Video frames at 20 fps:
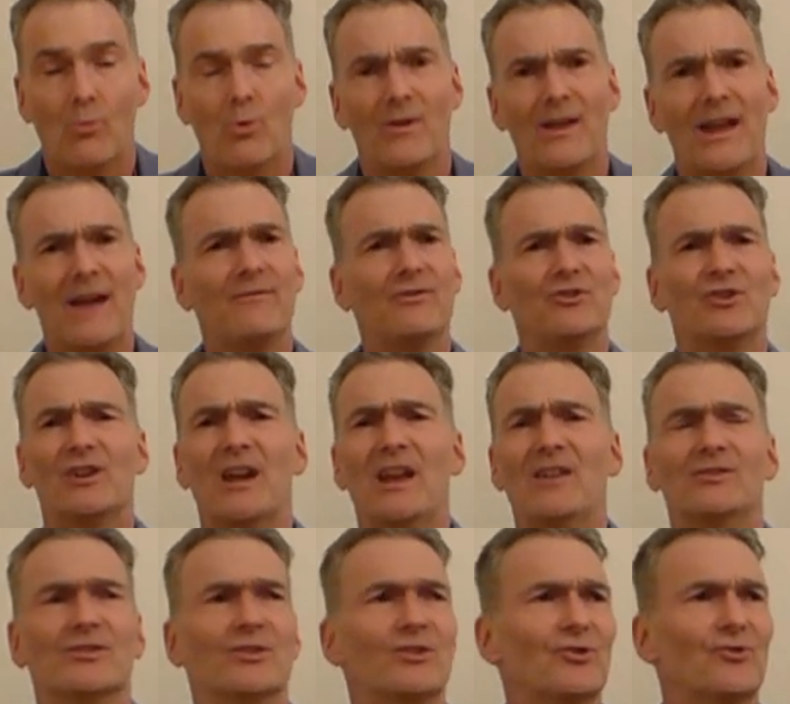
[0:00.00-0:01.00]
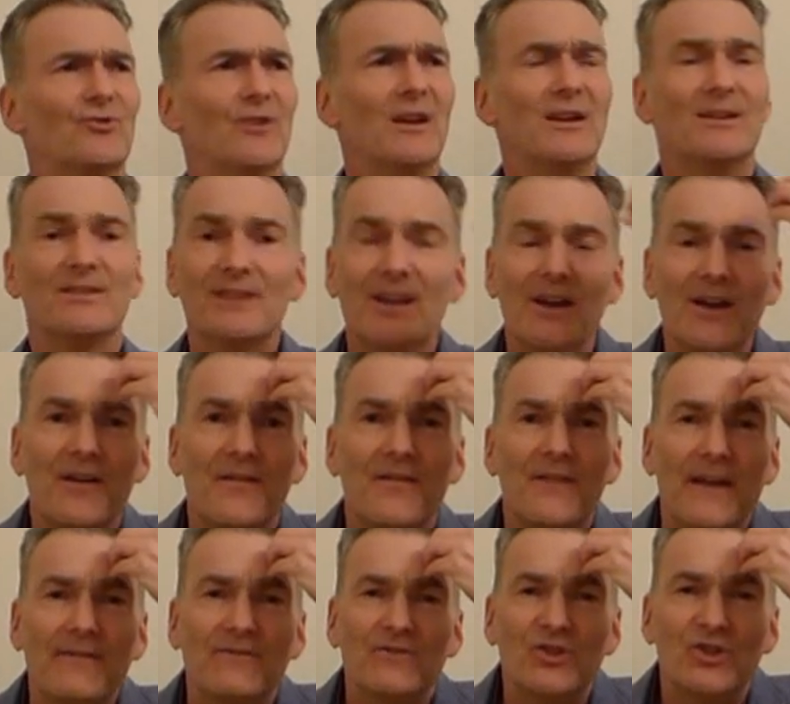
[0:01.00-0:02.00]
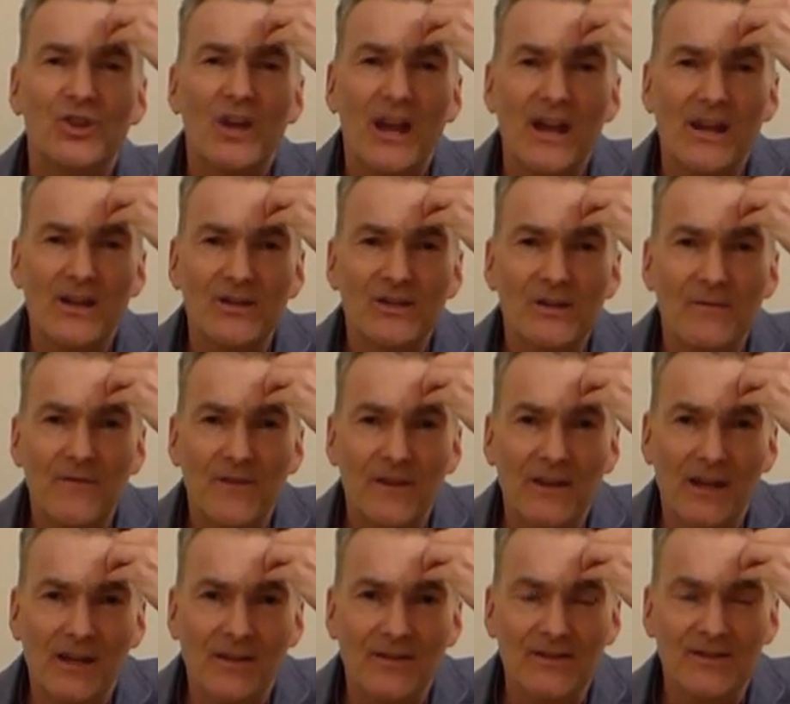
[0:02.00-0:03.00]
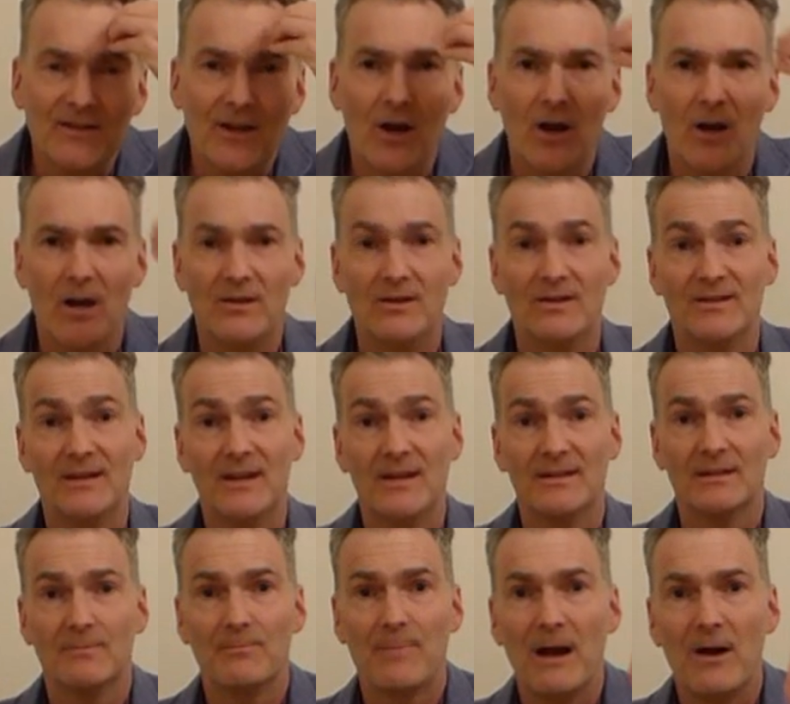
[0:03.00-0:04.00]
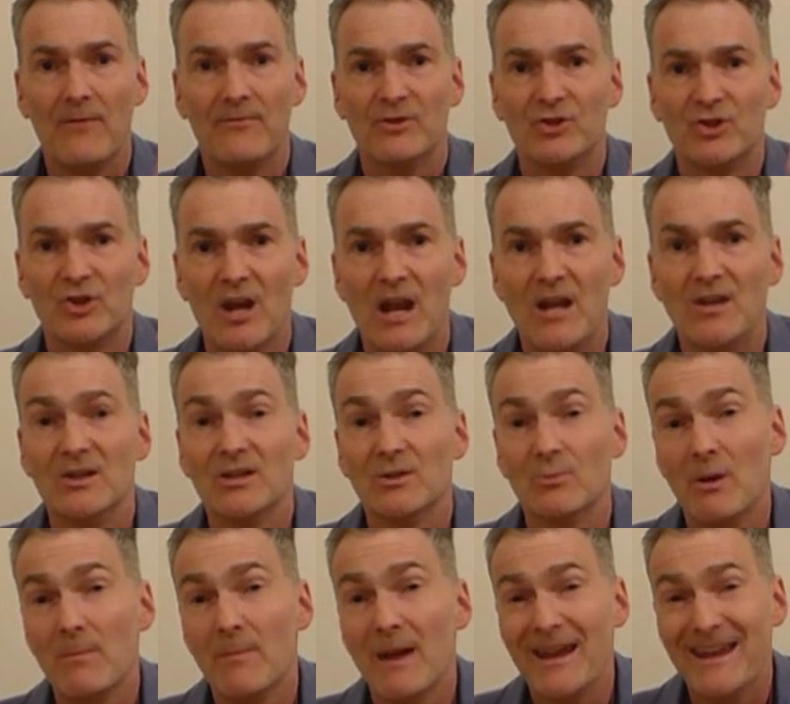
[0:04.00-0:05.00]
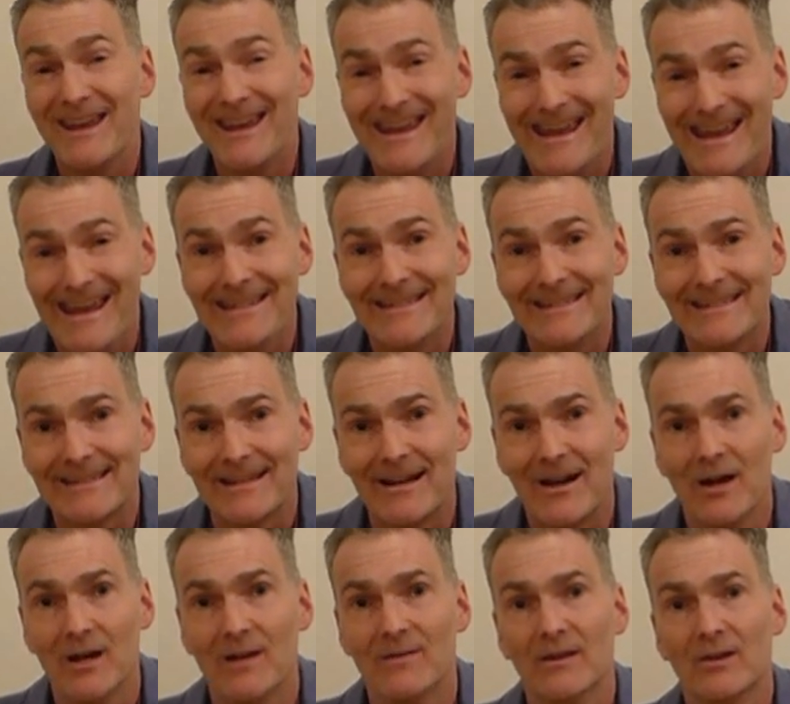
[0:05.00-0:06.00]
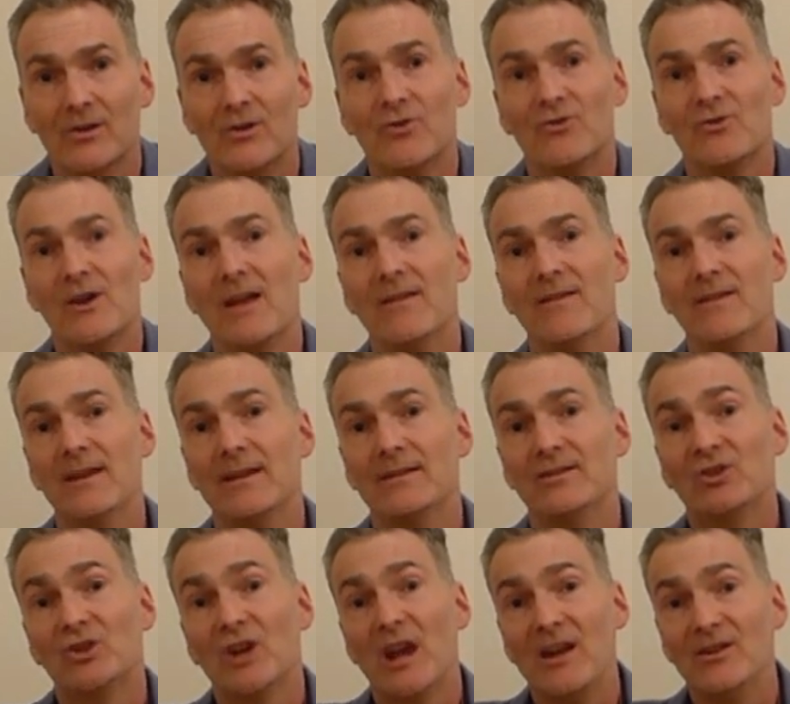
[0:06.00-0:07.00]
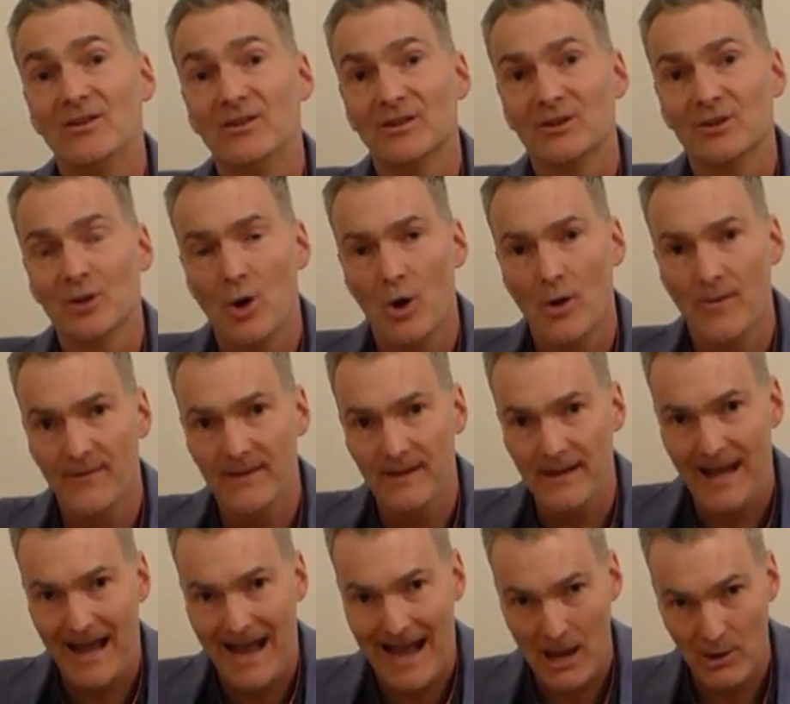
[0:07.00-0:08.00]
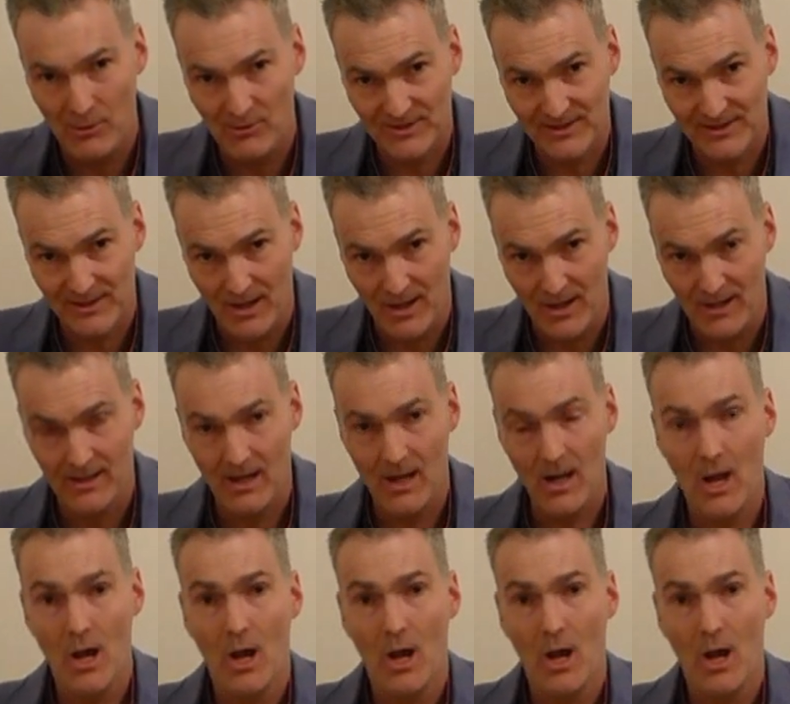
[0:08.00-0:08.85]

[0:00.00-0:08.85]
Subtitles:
Well, they haven't changed the strings, they've changed something inside. You see, it's about the changes we make inside that create the changes on the outside.